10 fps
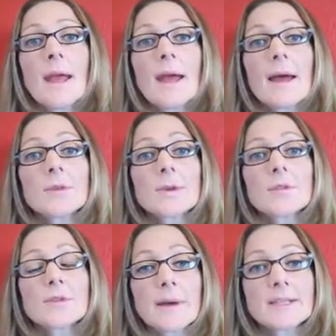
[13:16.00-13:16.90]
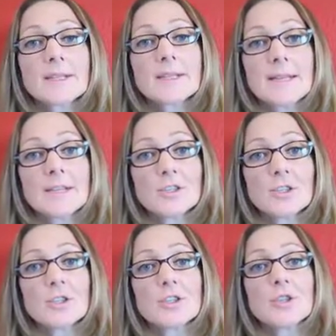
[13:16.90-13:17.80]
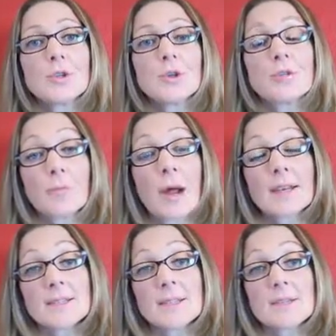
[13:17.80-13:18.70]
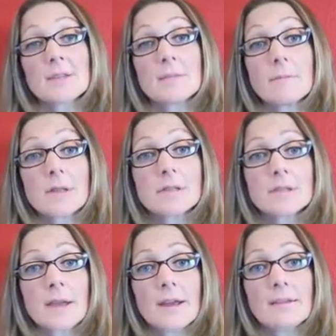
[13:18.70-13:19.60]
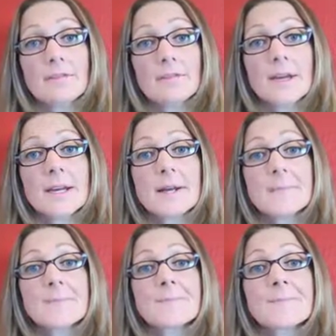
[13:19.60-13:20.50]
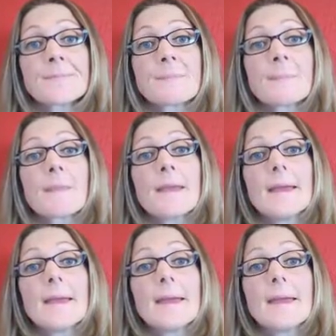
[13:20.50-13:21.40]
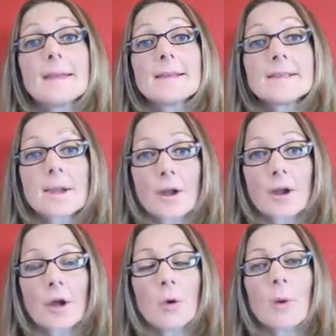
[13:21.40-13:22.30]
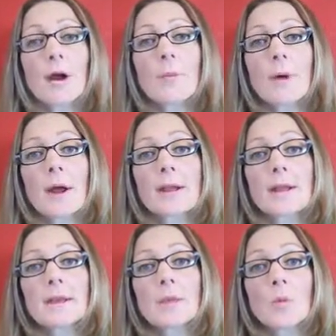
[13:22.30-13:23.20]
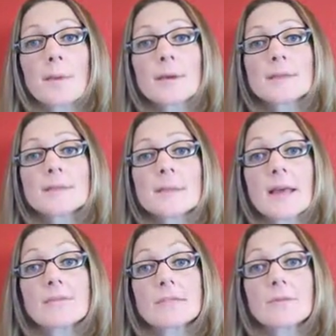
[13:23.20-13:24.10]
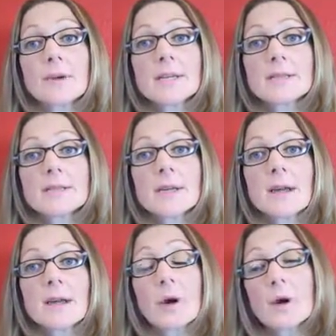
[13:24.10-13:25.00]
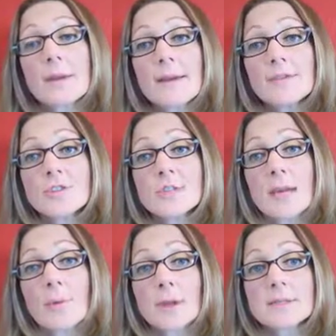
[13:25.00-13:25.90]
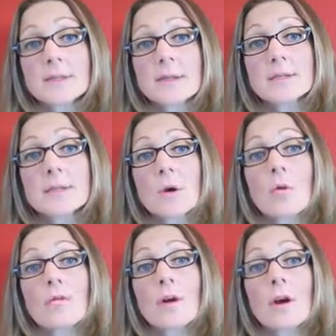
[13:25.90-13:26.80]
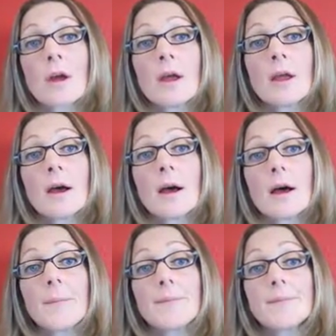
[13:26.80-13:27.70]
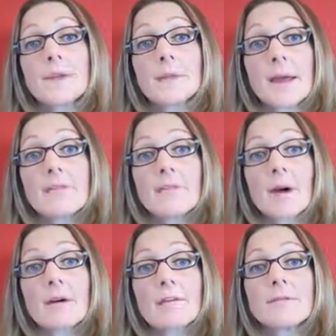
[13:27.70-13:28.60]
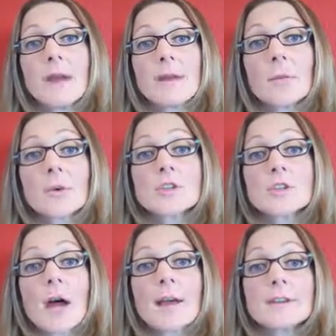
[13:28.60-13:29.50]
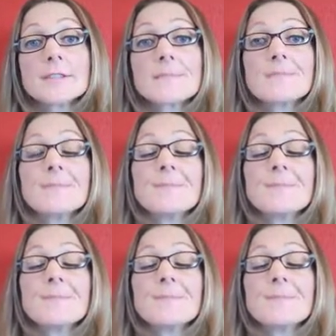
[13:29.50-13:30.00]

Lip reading: And with respect to the danger of pregnancy to the mother's life, in a scenario where a pregnant woman's life is at risk, her life should take precedence over the life of the unborn child.